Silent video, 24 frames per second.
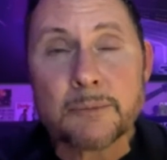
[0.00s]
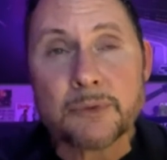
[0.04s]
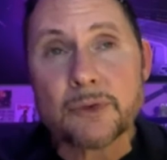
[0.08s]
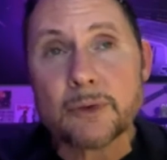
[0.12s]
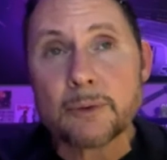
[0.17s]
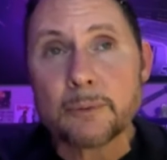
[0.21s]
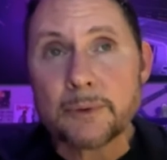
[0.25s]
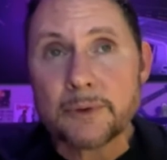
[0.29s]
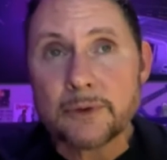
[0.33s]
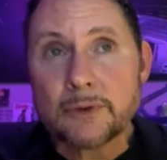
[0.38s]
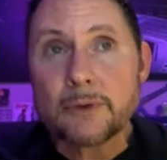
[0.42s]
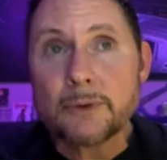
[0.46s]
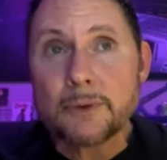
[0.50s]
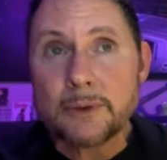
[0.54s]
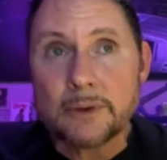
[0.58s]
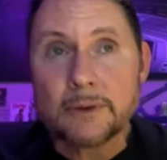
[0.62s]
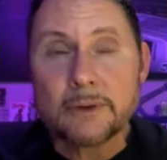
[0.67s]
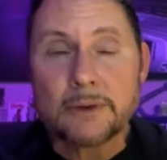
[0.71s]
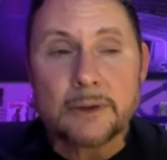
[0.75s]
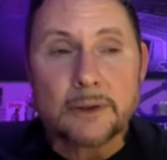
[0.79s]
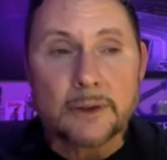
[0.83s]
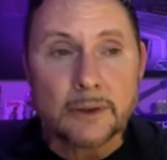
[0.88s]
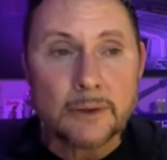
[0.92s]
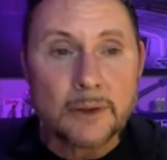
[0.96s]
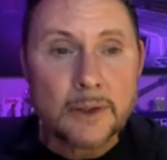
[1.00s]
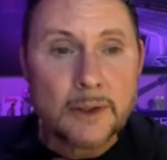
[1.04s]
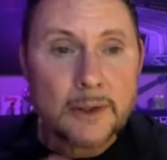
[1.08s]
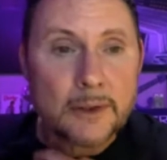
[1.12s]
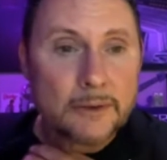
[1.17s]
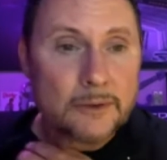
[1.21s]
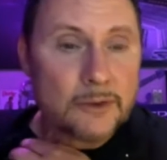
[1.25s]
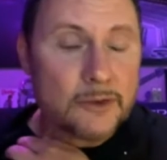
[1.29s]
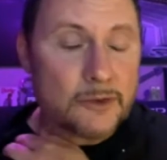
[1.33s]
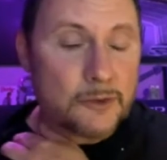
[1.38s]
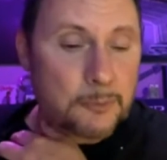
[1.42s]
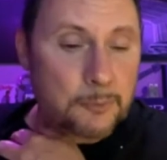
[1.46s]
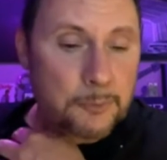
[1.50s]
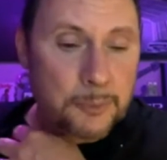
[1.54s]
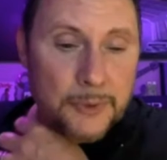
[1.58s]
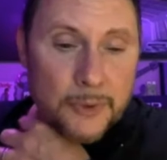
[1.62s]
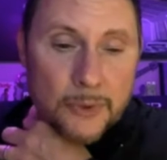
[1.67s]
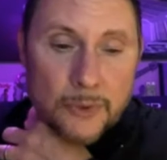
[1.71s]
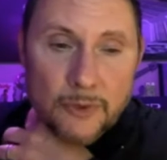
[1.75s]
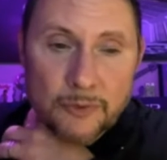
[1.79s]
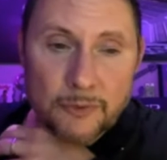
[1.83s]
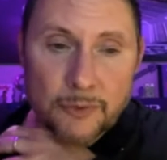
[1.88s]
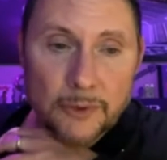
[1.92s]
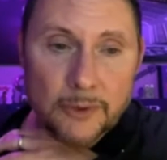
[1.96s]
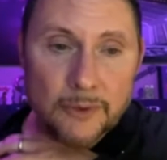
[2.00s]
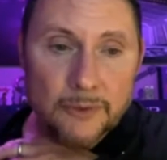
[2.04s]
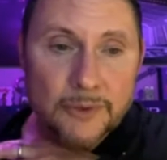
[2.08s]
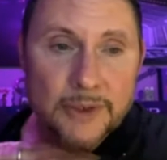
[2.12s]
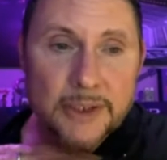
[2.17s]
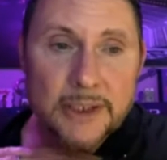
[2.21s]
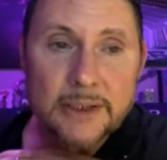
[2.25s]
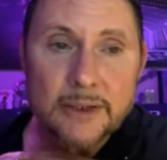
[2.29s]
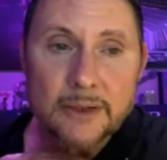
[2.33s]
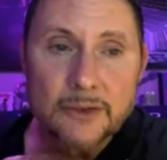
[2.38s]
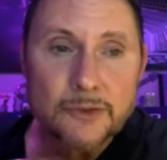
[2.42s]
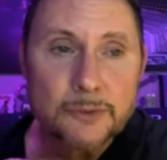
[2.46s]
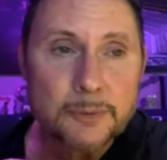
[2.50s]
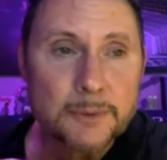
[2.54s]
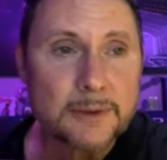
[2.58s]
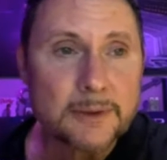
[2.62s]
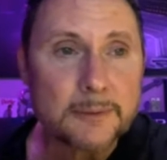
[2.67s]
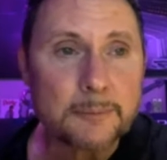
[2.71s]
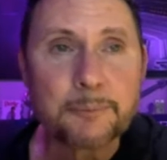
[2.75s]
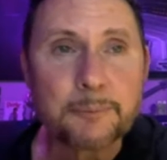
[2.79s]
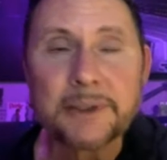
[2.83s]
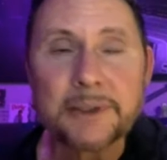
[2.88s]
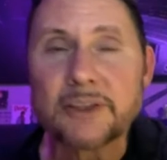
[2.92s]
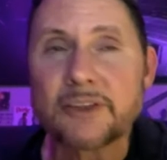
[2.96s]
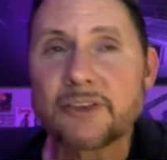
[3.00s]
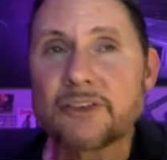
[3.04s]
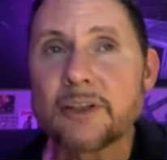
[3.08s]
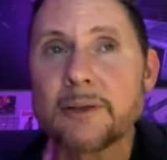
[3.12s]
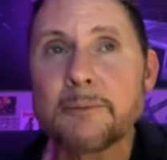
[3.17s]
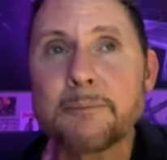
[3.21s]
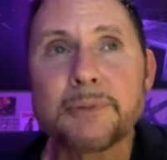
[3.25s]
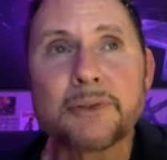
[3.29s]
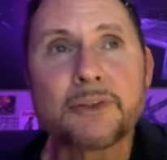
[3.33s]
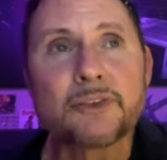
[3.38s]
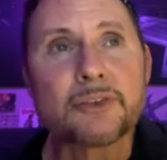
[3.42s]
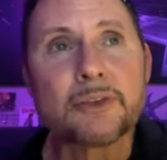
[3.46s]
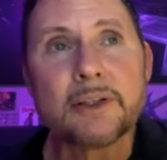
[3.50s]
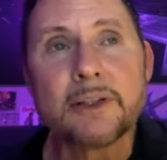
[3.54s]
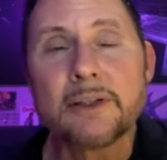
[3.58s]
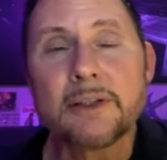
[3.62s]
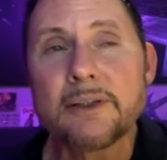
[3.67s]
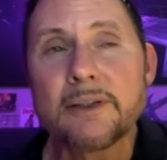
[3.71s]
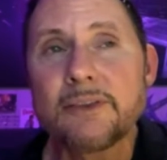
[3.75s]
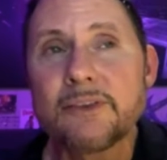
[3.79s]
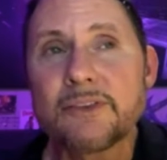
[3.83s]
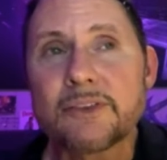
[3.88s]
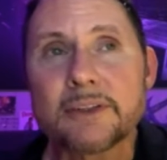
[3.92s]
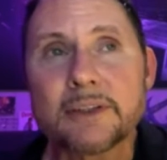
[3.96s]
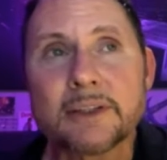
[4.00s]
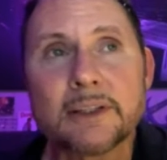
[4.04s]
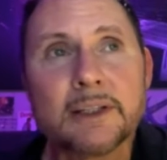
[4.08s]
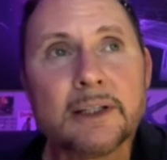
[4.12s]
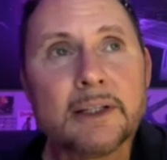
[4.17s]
So we're doing, these beautiful arenas with big jumbotrons and,